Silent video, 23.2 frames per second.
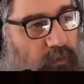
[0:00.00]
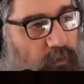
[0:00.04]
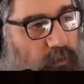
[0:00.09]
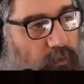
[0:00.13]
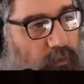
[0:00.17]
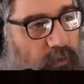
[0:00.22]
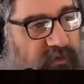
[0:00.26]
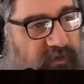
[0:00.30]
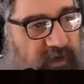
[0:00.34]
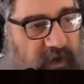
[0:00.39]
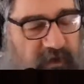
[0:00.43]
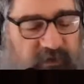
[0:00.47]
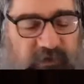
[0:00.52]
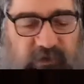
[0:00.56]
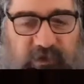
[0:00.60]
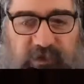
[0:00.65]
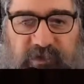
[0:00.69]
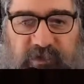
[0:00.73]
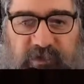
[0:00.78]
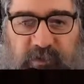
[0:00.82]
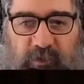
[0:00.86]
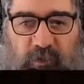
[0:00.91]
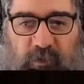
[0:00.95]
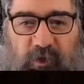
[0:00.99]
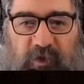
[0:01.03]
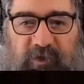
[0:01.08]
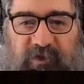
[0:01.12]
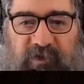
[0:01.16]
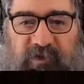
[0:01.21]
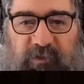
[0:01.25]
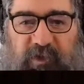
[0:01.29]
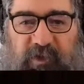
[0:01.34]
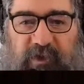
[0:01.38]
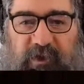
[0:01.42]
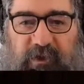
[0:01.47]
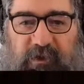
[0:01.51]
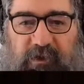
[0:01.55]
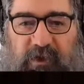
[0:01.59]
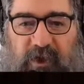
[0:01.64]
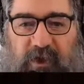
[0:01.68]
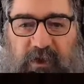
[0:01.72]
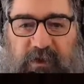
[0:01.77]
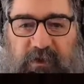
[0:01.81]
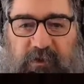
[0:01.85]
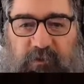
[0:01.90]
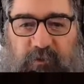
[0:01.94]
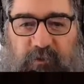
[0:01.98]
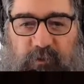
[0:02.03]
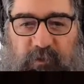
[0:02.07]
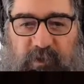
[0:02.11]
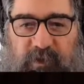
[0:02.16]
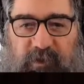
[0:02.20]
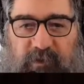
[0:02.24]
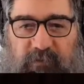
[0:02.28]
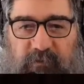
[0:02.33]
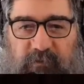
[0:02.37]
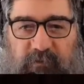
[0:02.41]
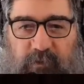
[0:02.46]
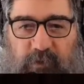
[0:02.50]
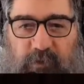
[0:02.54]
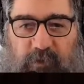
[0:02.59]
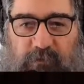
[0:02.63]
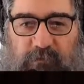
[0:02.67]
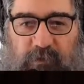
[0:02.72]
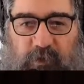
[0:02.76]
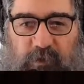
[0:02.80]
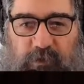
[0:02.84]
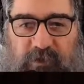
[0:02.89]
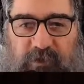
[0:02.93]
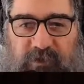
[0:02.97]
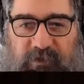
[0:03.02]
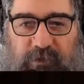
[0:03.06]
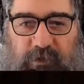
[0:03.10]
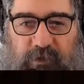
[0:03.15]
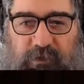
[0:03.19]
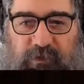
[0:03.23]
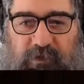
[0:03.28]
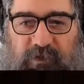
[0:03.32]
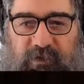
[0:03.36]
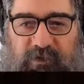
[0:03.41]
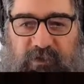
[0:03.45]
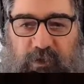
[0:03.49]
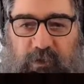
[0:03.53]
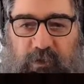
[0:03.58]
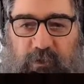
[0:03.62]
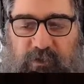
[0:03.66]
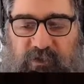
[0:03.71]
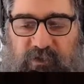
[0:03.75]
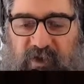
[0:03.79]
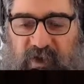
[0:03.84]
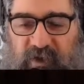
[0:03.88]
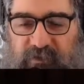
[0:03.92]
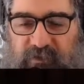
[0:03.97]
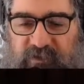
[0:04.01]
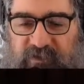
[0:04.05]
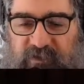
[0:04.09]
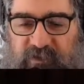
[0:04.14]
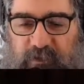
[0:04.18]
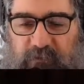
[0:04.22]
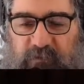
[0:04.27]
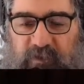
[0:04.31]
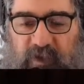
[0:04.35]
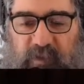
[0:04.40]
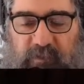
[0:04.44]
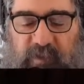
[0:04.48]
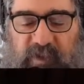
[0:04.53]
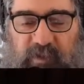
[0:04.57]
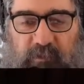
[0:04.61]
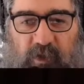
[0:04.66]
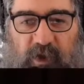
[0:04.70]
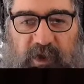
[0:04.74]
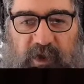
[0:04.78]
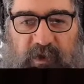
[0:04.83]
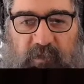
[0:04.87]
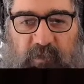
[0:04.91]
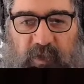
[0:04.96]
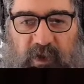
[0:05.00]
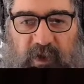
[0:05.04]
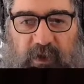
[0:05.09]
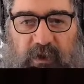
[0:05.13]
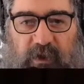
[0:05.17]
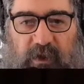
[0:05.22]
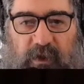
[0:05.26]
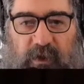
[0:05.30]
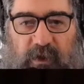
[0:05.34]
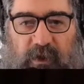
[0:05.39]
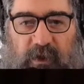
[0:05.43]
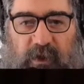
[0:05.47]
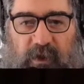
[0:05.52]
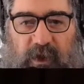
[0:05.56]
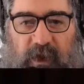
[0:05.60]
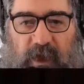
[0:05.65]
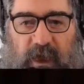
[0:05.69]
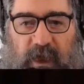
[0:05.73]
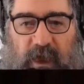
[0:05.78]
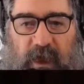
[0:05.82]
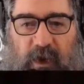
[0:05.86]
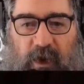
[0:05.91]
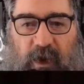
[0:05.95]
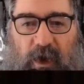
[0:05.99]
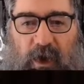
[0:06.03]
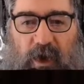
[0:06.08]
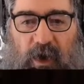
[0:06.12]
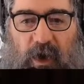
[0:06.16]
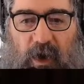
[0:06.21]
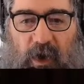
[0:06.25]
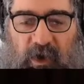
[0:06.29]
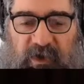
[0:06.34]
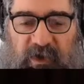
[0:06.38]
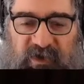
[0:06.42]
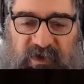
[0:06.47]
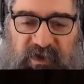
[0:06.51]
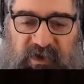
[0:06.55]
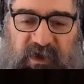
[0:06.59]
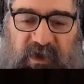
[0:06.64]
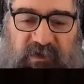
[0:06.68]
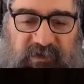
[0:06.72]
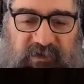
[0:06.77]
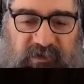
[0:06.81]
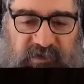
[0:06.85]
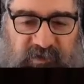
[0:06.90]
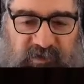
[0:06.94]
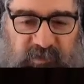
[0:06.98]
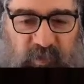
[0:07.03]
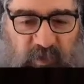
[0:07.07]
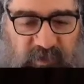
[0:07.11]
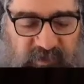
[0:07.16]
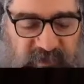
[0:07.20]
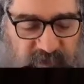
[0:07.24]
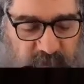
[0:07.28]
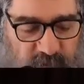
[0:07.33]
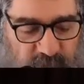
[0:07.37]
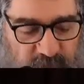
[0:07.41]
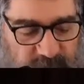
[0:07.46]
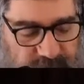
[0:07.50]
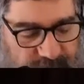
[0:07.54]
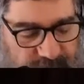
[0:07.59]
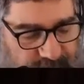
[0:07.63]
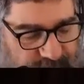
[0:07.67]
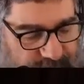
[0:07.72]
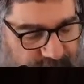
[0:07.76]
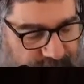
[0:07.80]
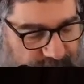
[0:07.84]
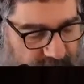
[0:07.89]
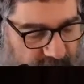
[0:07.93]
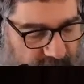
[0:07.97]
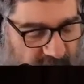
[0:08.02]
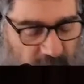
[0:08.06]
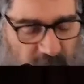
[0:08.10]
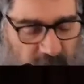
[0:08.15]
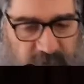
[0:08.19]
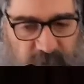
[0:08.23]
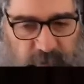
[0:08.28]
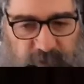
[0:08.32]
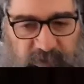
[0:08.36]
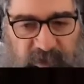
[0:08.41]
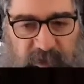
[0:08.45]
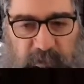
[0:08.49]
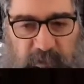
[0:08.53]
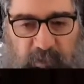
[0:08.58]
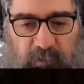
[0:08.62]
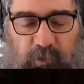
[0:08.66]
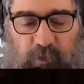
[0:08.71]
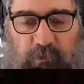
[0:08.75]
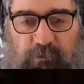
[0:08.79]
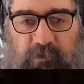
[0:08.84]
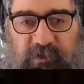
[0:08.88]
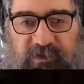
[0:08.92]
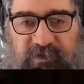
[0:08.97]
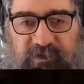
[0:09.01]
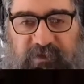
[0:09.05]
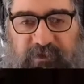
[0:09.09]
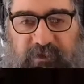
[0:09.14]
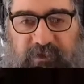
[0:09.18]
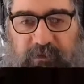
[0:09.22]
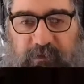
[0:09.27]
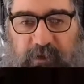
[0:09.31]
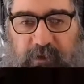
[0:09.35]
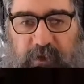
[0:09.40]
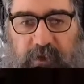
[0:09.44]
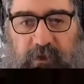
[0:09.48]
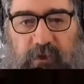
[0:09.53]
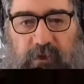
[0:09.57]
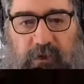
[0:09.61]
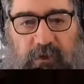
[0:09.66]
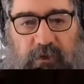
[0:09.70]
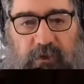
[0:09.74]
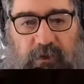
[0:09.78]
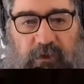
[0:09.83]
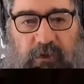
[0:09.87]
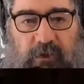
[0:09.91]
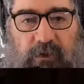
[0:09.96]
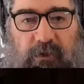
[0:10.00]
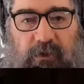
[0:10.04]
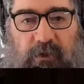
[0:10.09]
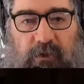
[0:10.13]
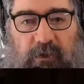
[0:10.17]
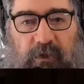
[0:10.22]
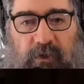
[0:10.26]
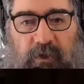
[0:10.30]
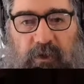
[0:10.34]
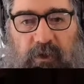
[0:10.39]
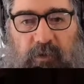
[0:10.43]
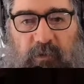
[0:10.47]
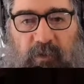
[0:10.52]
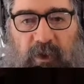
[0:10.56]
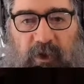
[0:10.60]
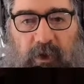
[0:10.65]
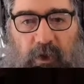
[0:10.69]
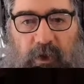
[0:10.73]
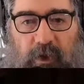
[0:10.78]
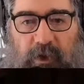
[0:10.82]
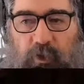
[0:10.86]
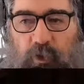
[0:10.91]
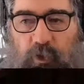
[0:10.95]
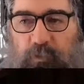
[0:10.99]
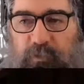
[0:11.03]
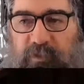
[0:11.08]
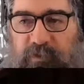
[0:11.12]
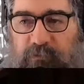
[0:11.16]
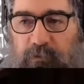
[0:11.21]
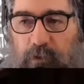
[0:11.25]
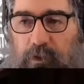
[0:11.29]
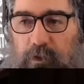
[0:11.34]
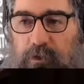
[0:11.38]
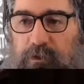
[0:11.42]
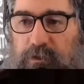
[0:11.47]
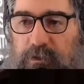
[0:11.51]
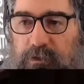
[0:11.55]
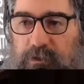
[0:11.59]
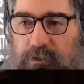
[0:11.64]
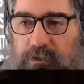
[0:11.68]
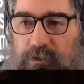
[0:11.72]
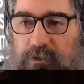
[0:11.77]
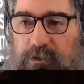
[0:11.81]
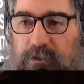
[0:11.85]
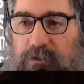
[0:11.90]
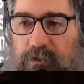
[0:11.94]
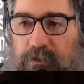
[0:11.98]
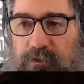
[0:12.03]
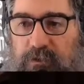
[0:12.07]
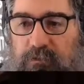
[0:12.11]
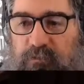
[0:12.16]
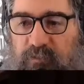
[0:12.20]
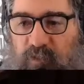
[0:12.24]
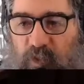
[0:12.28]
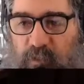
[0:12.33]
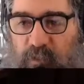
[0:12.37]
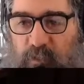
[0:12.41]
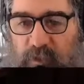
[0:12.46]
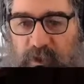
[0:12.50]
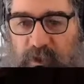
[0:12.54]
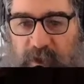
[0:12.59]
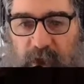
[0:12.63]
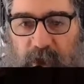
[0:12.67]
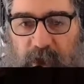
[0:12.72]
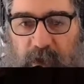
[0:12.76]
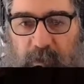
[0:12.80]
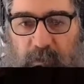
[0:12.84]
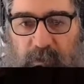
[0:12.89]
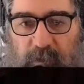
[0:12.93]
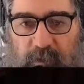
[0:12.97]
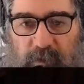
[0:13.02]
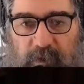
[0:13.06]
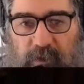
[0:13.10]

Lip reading: which actually surprised me a little bit for rolling stock this old to have a self-lapping brake, but I guess it's possible. I thought they were more recent than that, but I could be wrong. Probably am.